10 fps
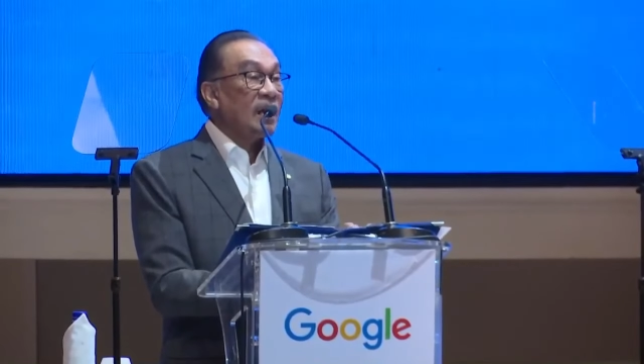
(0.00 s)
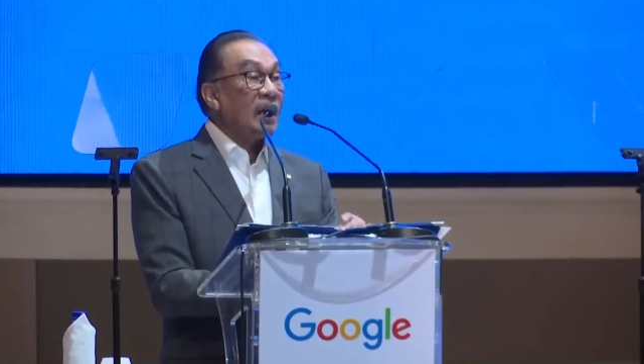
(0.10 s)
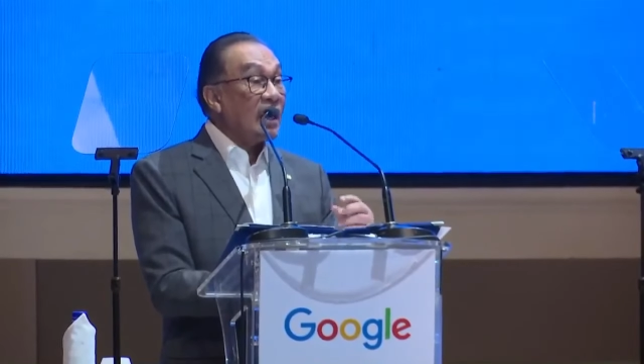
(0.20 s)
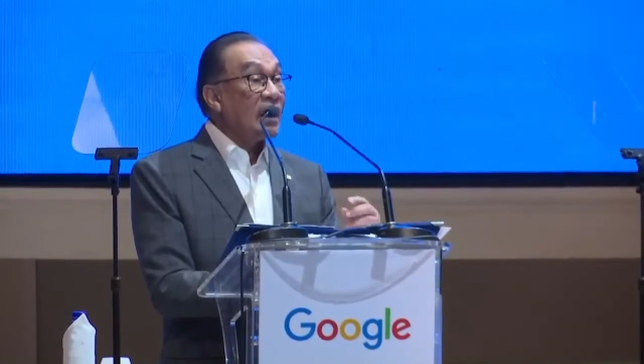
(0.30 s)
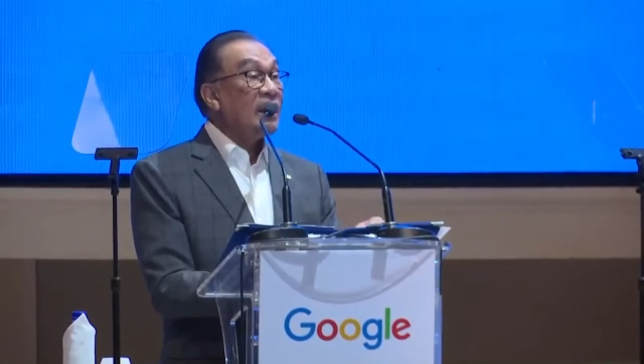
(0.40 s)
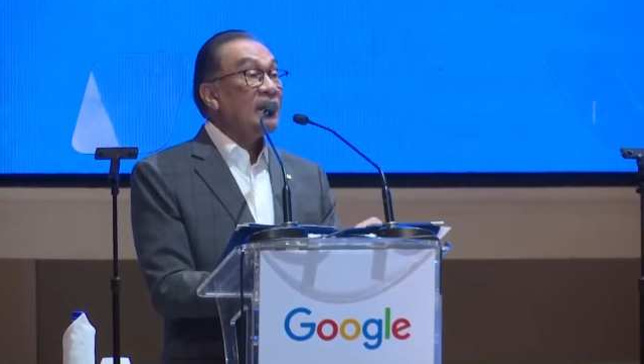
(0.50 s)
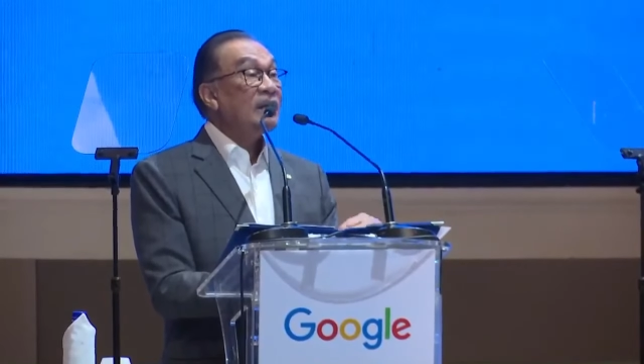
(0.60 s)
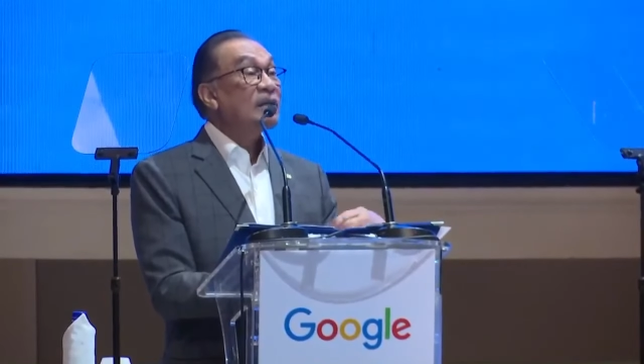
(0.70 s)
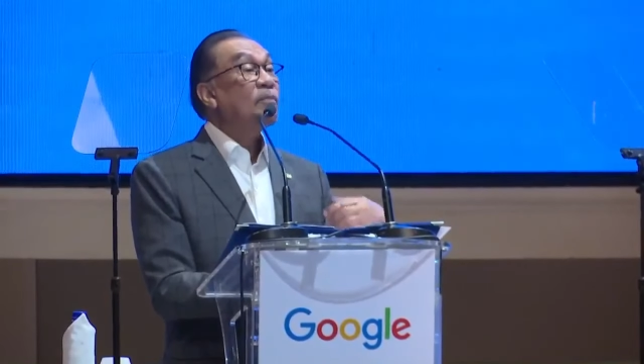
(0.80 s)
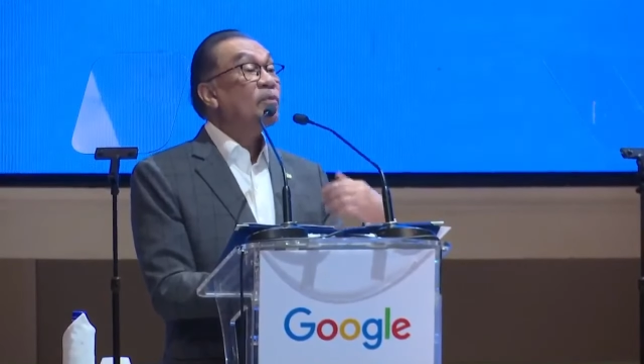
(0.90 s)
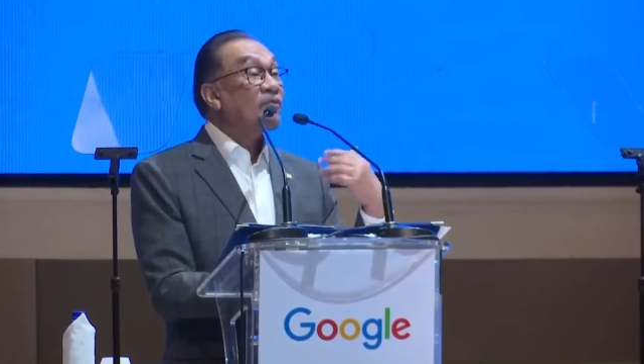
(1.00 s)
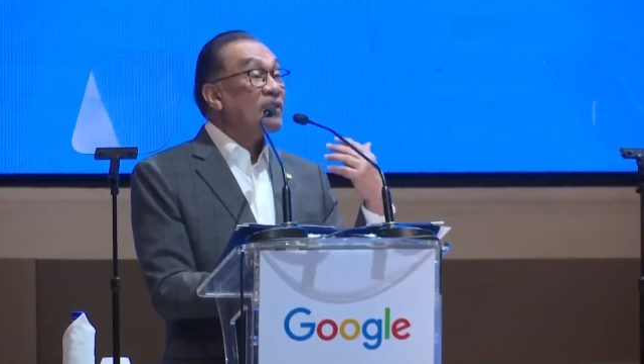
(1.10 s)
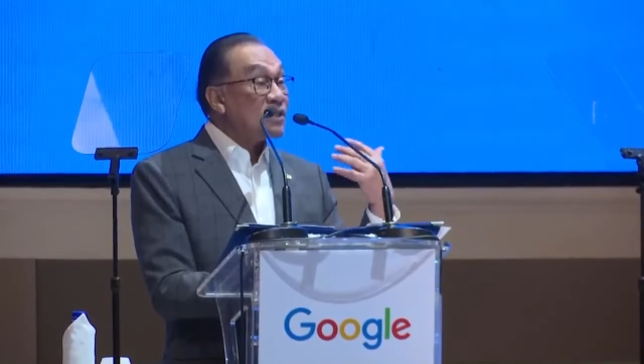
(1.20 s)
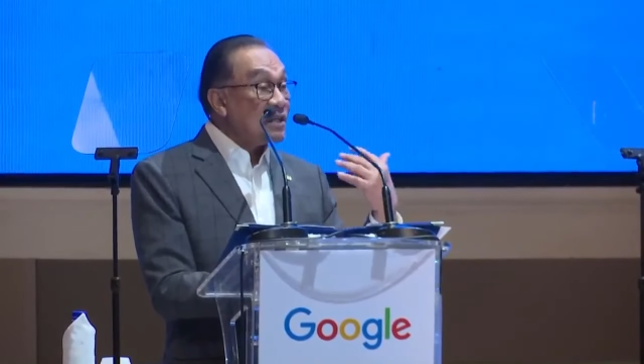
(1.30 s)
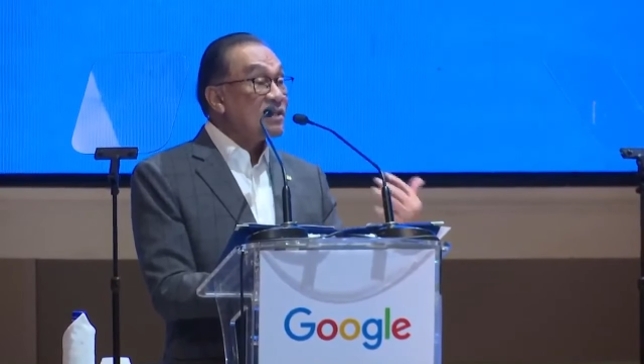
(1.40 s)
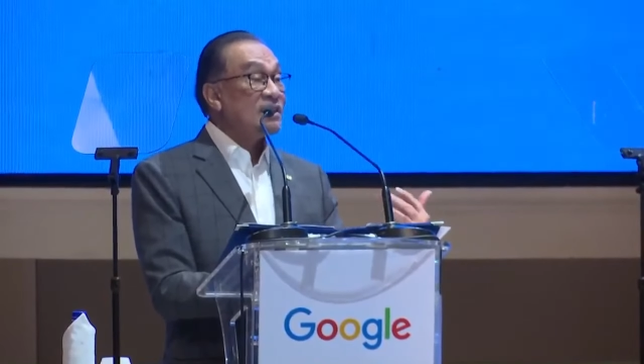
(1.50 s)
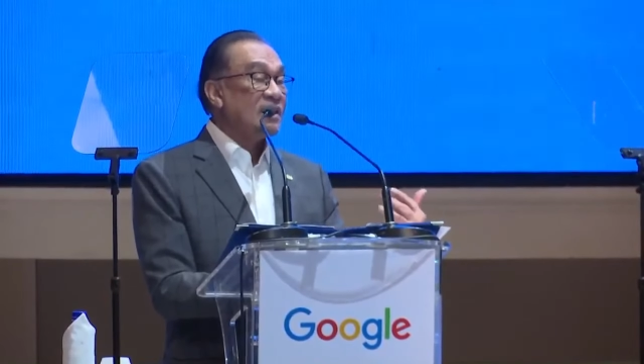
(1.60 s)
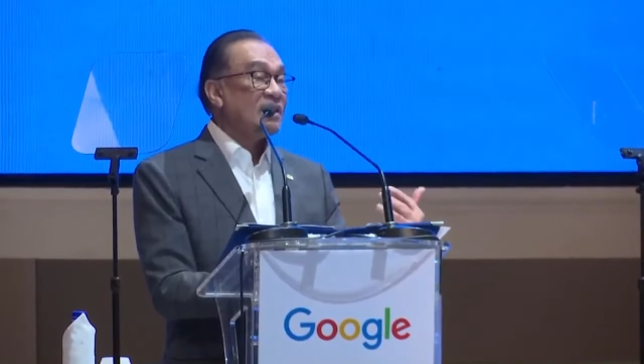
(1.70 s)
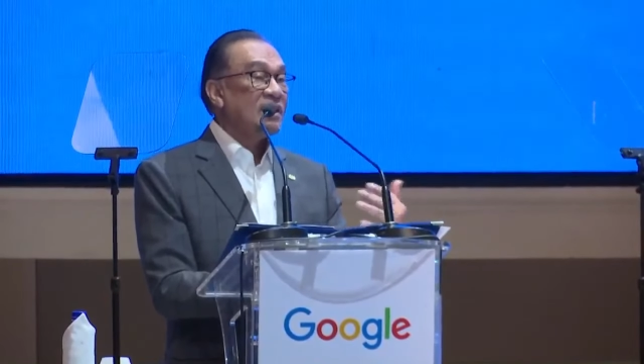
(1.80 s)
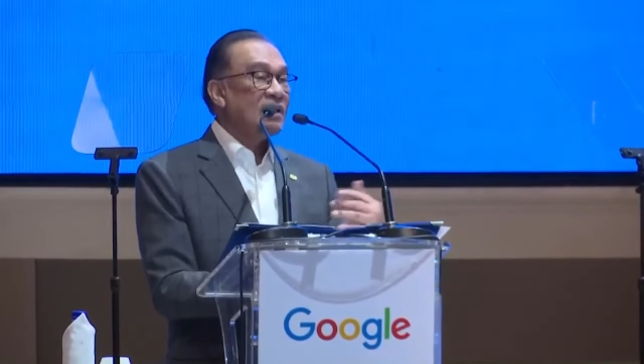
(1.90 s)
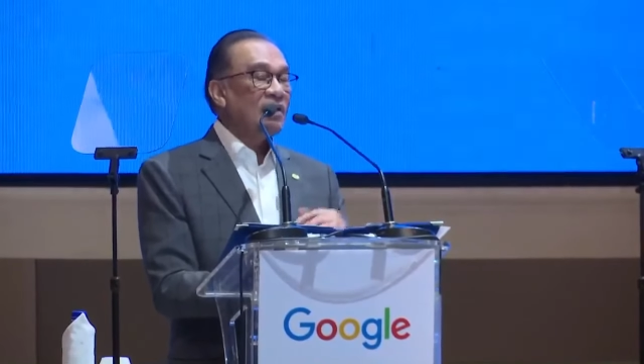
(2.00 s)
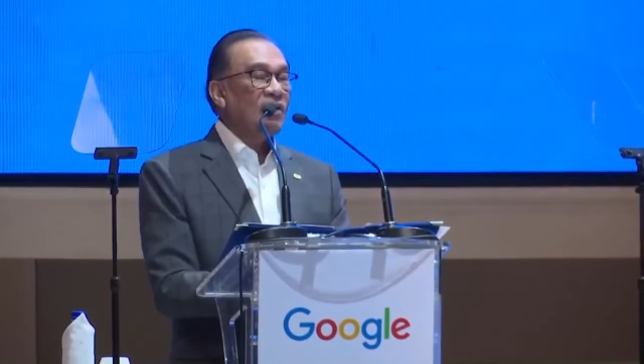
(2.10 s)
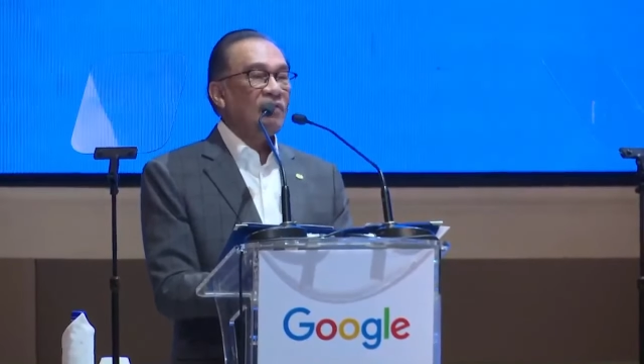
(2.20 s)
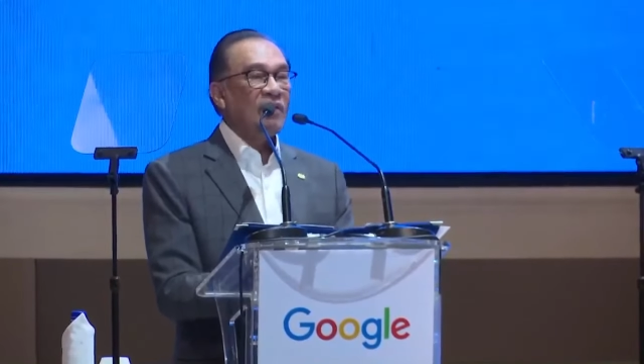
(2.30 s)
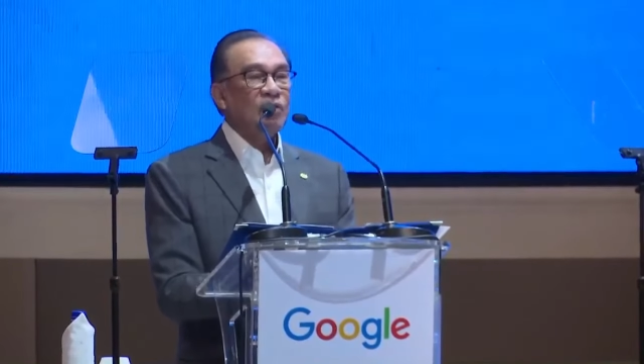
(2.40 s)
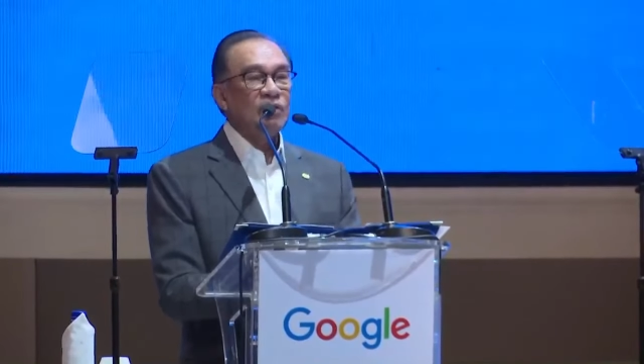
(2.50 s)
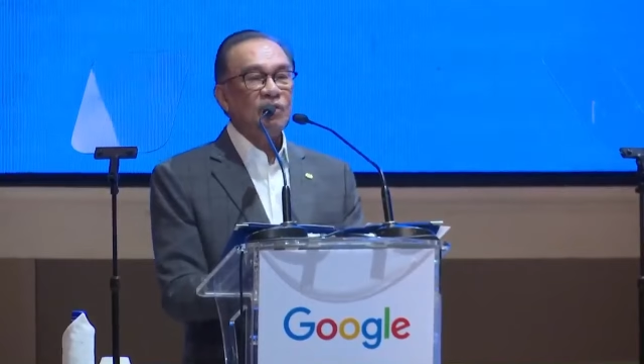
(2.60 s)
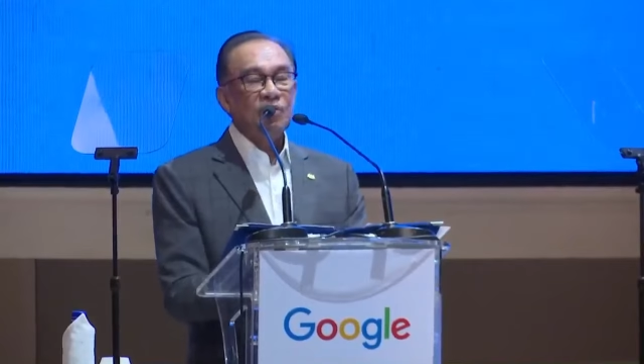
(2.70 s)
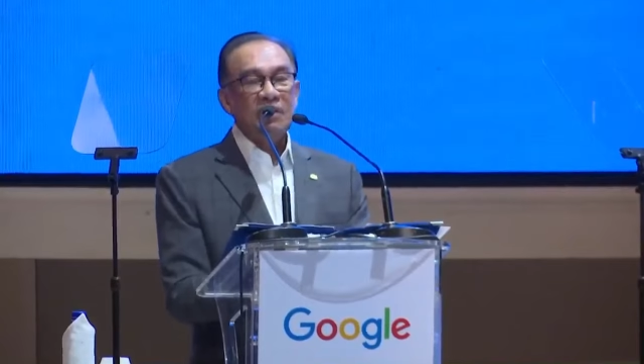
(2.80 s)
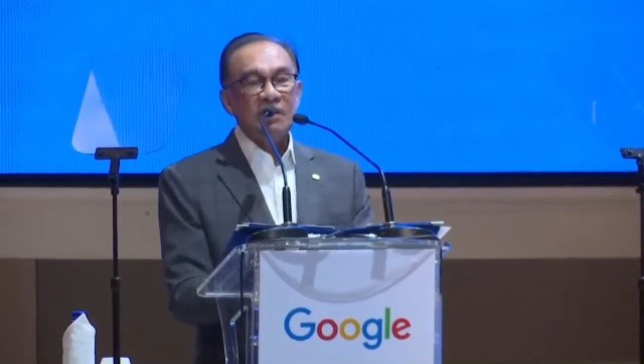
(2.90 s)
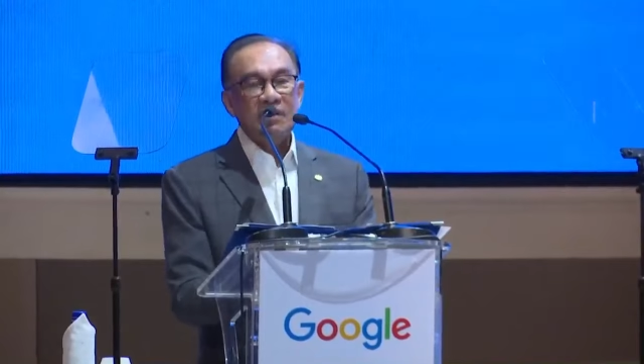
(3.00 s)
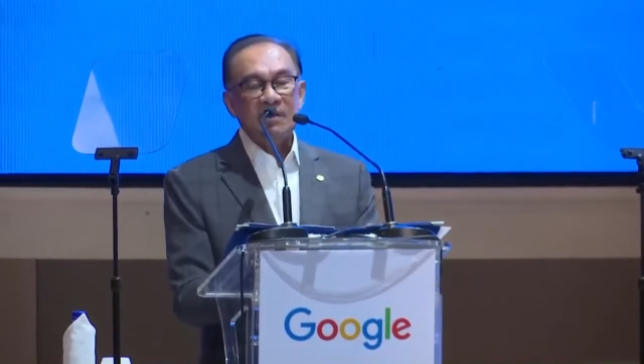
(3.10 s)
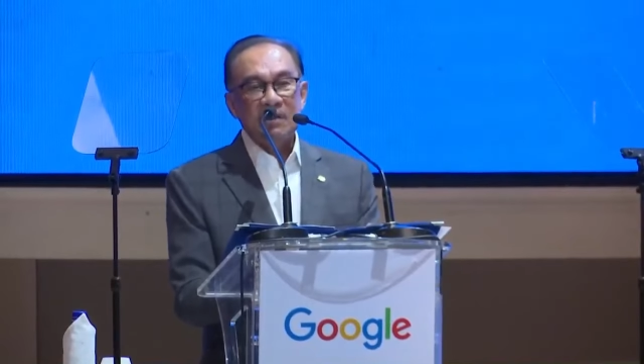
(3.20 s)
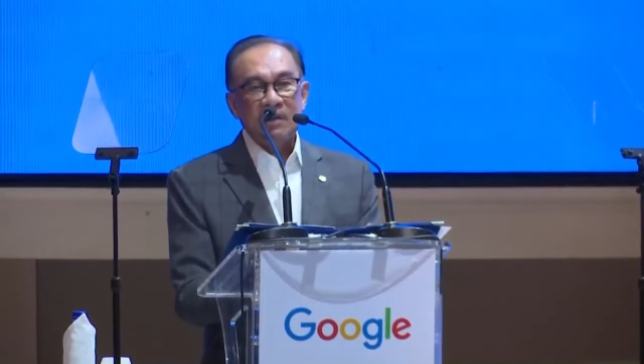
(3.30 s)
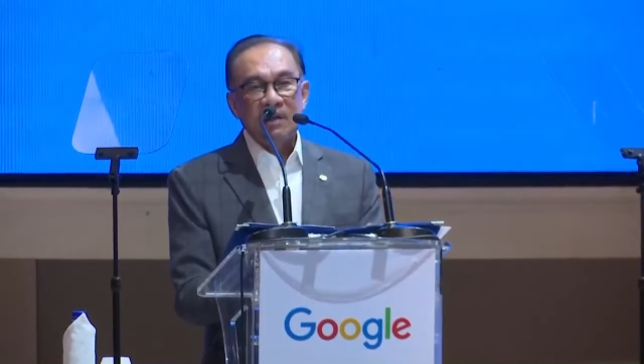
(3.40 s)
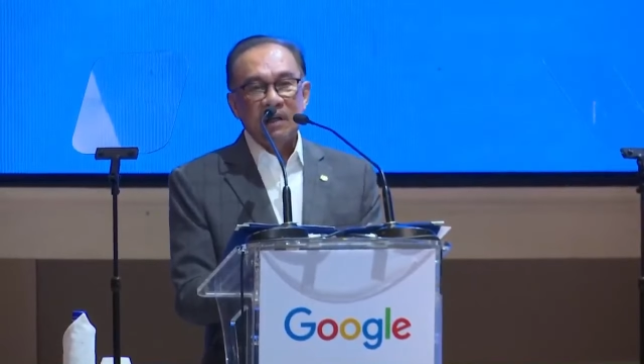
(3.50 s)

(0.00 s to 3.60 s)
and the proficiency of our students